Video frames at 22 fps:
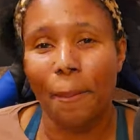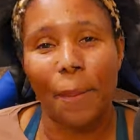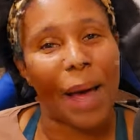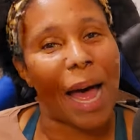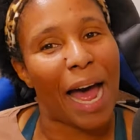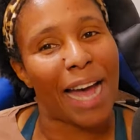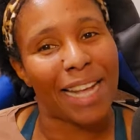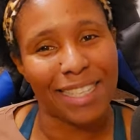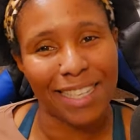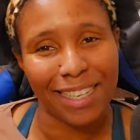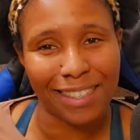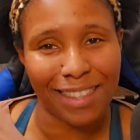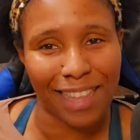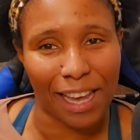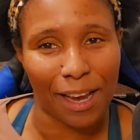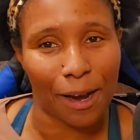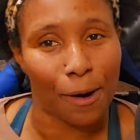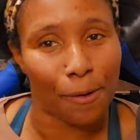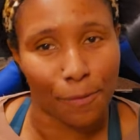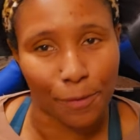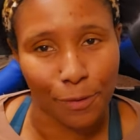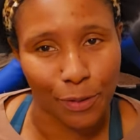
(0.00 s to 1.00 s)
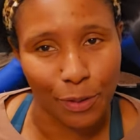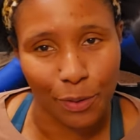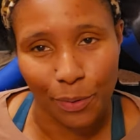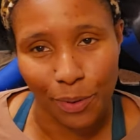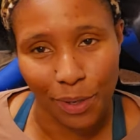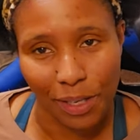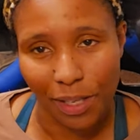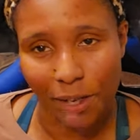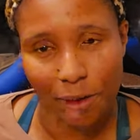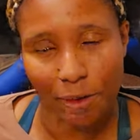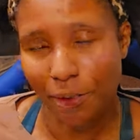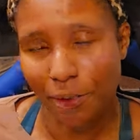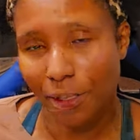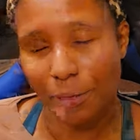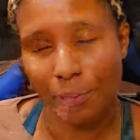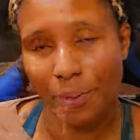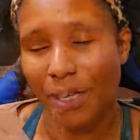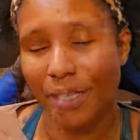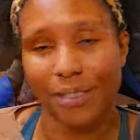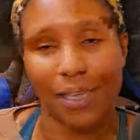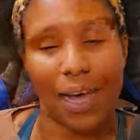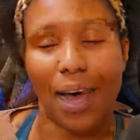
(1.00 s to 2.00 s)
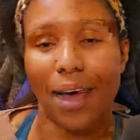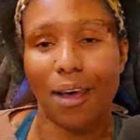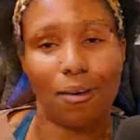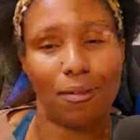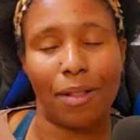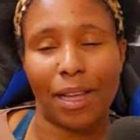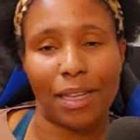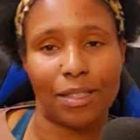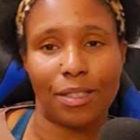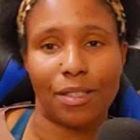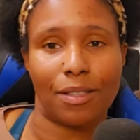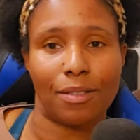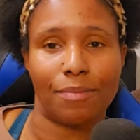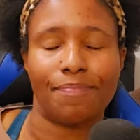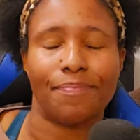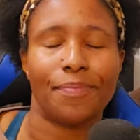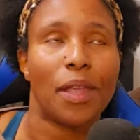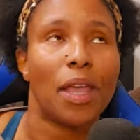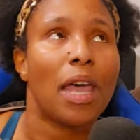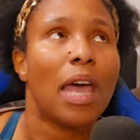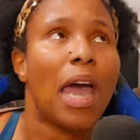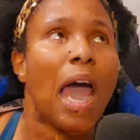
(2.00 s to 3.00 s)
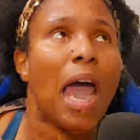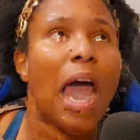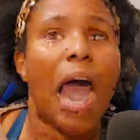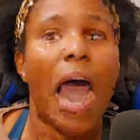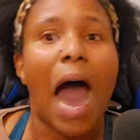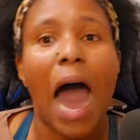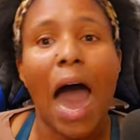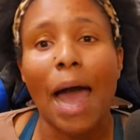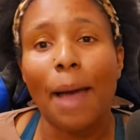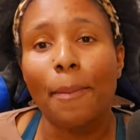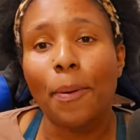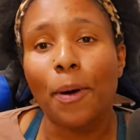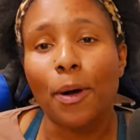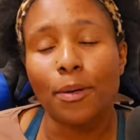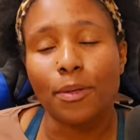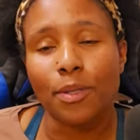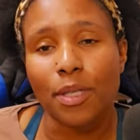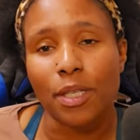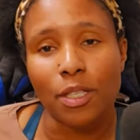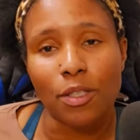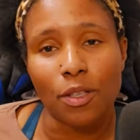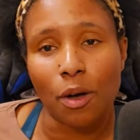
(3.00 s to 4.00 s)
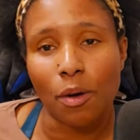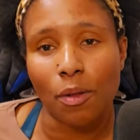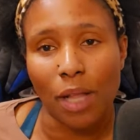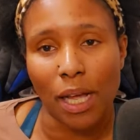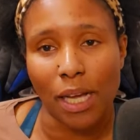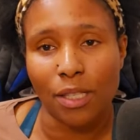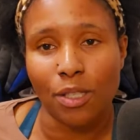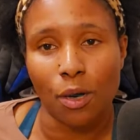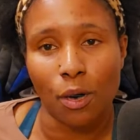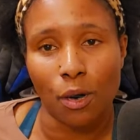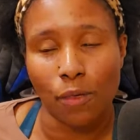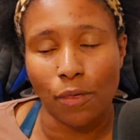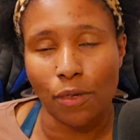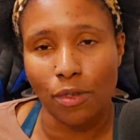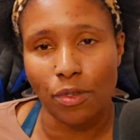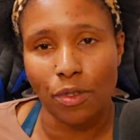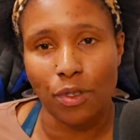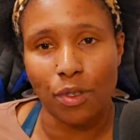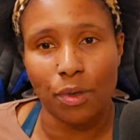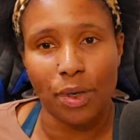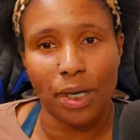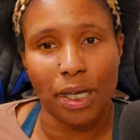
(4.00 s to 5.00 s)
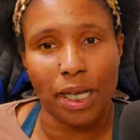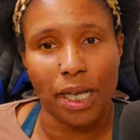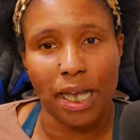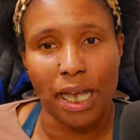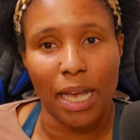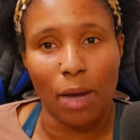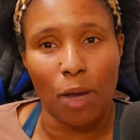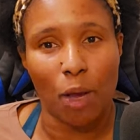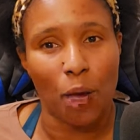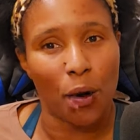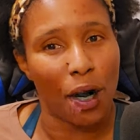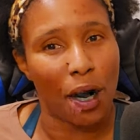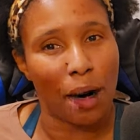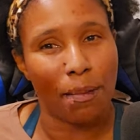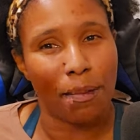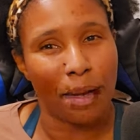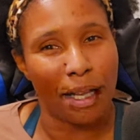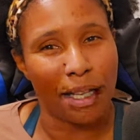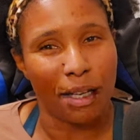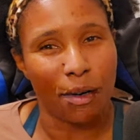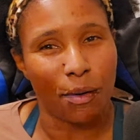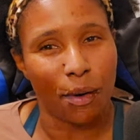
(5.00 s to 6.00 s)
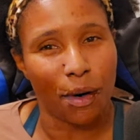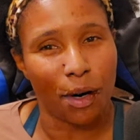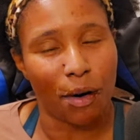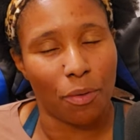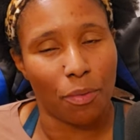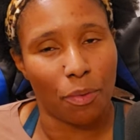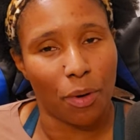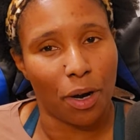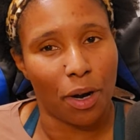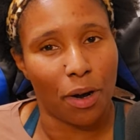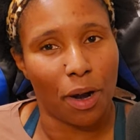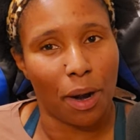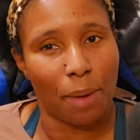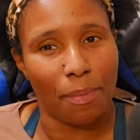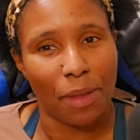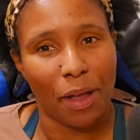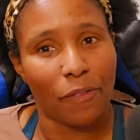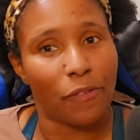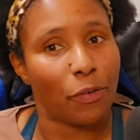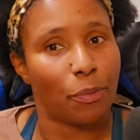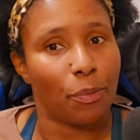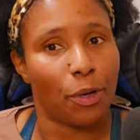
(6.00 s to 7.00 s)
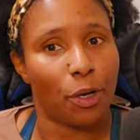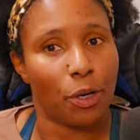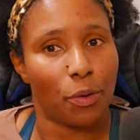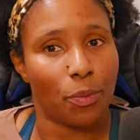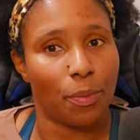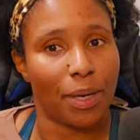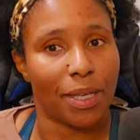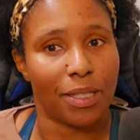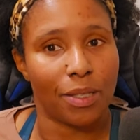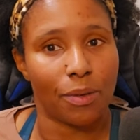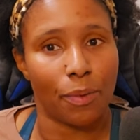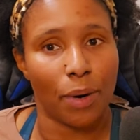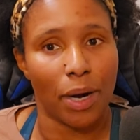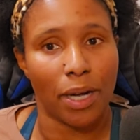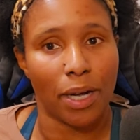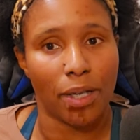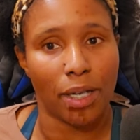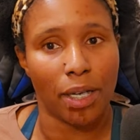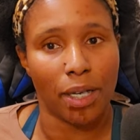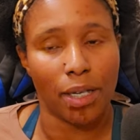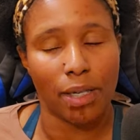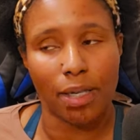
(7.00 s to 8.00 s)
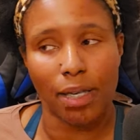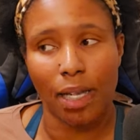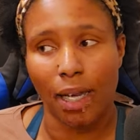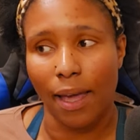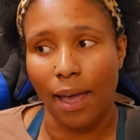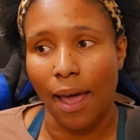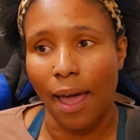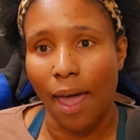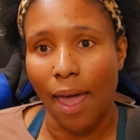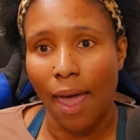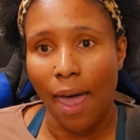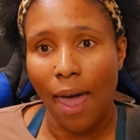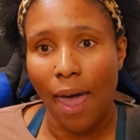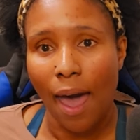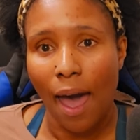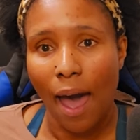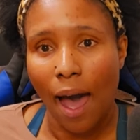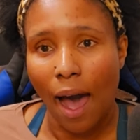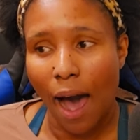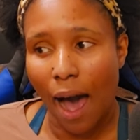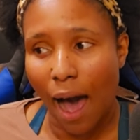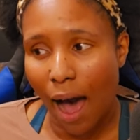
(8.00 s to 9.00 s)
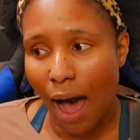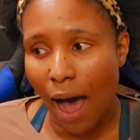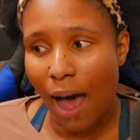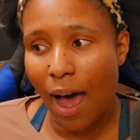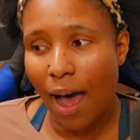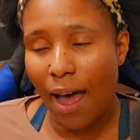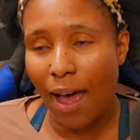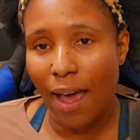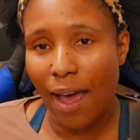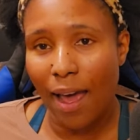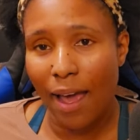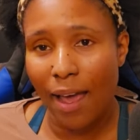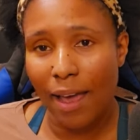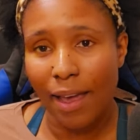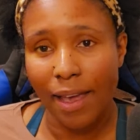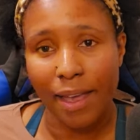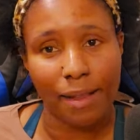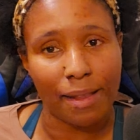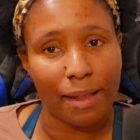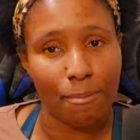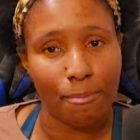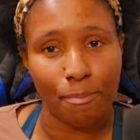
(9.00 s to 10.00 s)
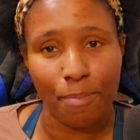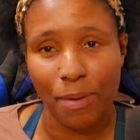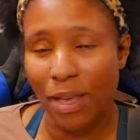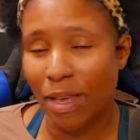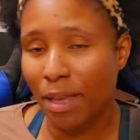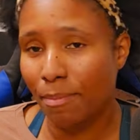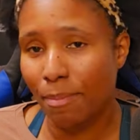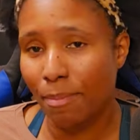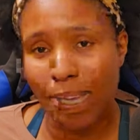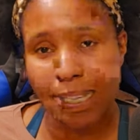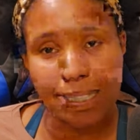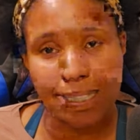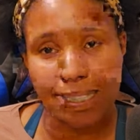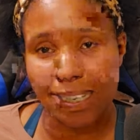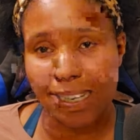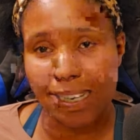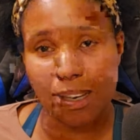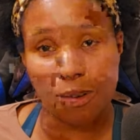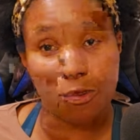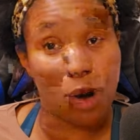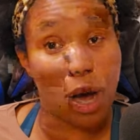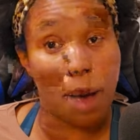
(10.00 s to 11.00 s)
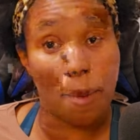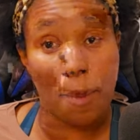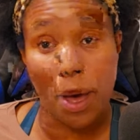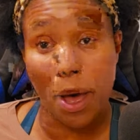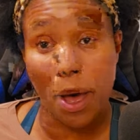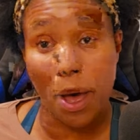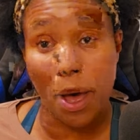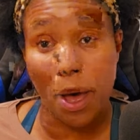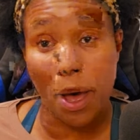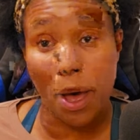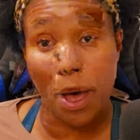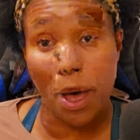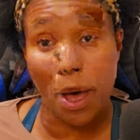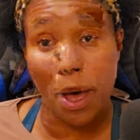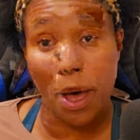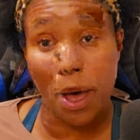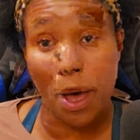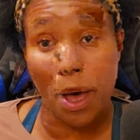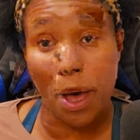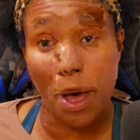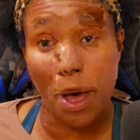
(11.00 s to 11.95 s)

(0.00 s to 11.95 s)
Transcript: but I didn't like overdo it clearly because I don't like to. I personally don't like to overdo it where I'm anywhere where I'm not familiar with my surroundings. Like I can be messy when I'm at home.